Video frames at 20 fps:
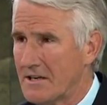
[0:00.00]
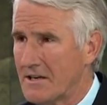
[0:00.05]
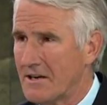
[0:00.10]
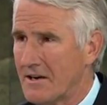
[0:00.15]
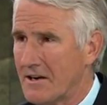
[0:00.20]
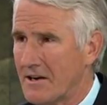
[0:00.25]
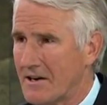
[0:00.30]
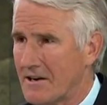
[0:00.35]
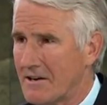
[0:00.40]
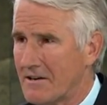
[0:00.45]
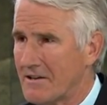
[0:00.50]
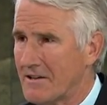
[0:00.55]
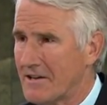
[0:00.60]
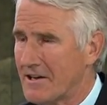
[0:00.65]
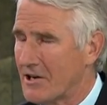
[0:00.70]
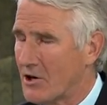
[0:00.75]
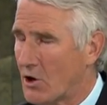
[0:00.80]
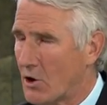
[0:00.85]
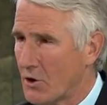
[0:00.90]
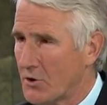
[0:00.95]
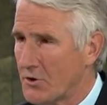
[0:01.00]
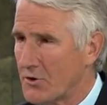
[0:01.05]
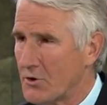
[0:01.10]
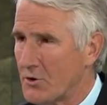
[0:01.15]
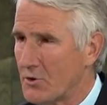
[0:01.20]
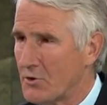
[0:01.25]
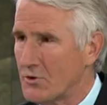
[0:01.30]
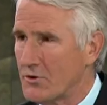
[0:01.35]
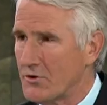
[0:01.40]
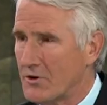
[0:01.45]
Uh, they
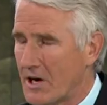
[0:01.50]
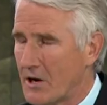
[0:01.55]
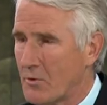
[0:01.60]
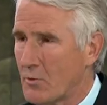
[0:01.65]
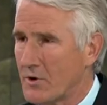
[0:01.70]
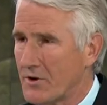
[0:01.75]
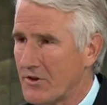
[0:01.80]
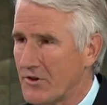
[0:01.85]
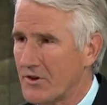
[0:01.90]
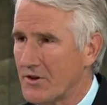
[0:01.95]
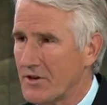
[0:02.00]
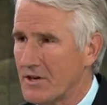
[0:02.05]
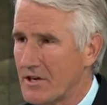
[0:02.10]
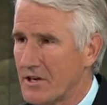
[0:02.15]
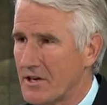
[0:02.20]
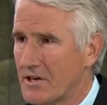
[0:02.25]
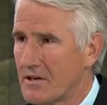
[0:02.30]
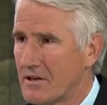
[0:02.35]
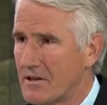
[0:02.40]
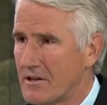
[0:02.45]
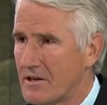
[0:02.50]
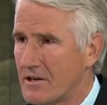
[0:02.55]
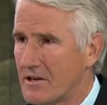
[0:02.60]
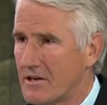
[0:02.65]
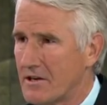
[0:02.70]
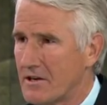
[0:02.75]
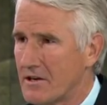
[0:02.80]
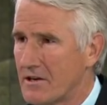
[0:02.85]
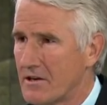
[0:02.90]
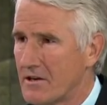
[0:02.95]
also do not want to see
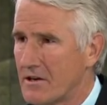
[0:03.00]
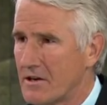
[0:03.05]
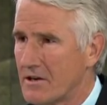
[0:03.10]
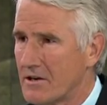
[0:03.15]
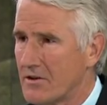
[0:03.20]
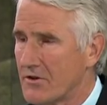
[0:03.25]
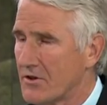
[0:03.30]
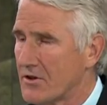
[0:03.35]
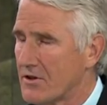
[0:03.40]
the, uh,